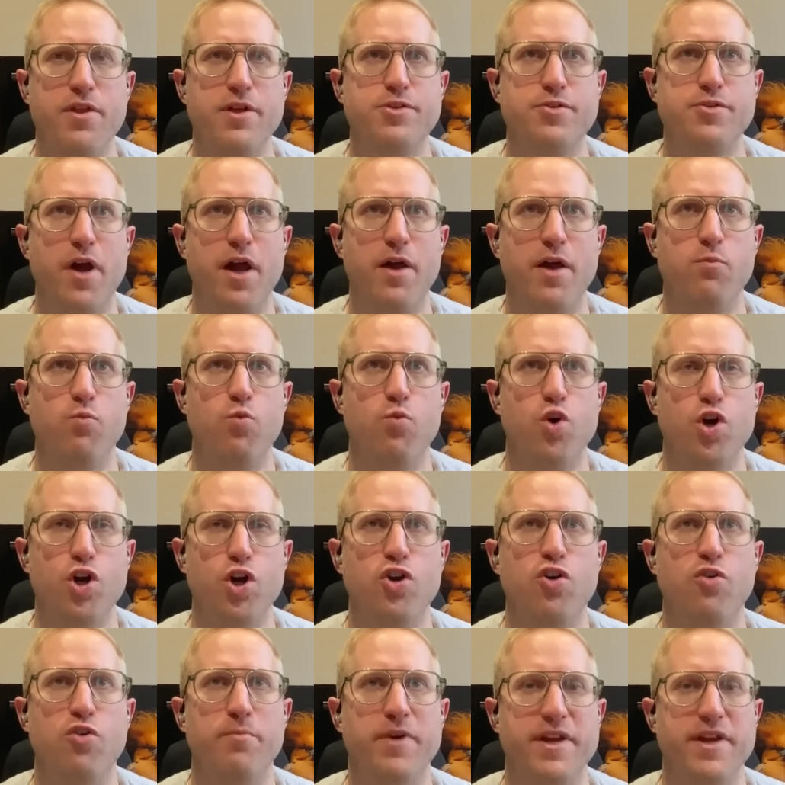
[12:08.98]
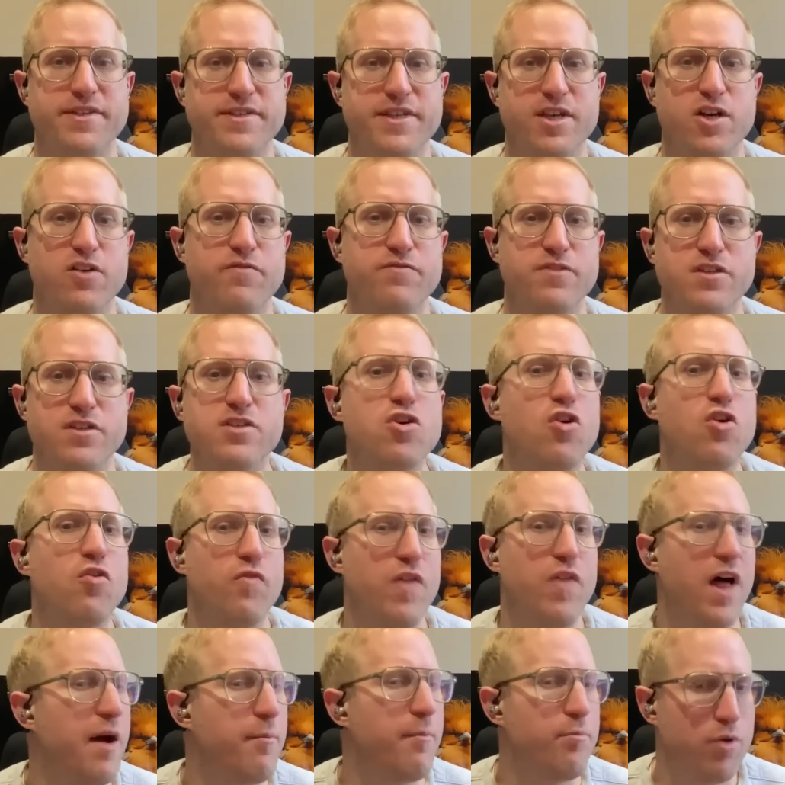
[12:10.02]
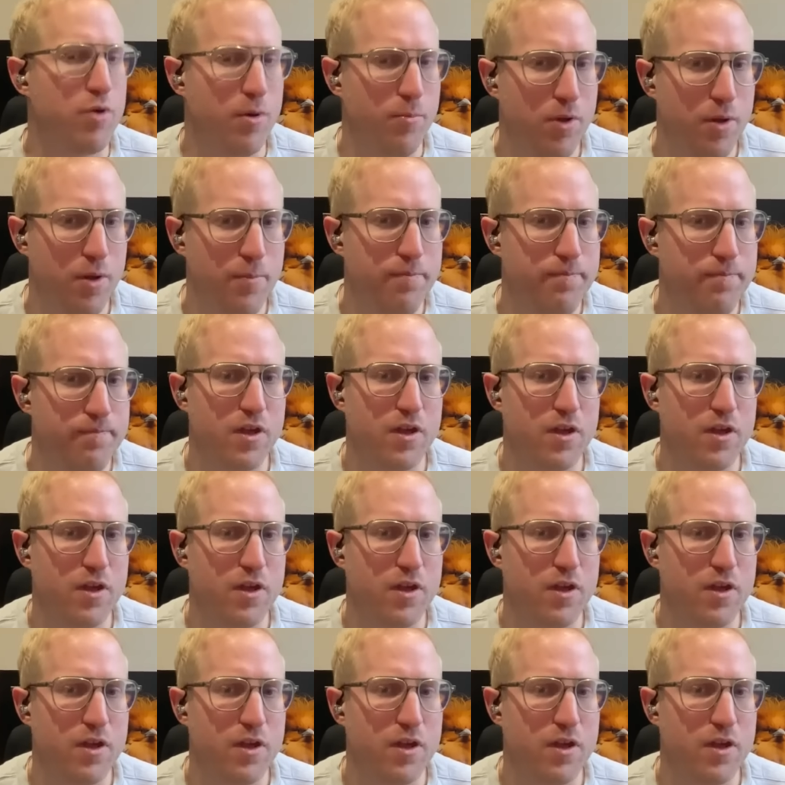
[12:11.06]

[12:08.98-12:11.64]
try and work on myself to solve that problem,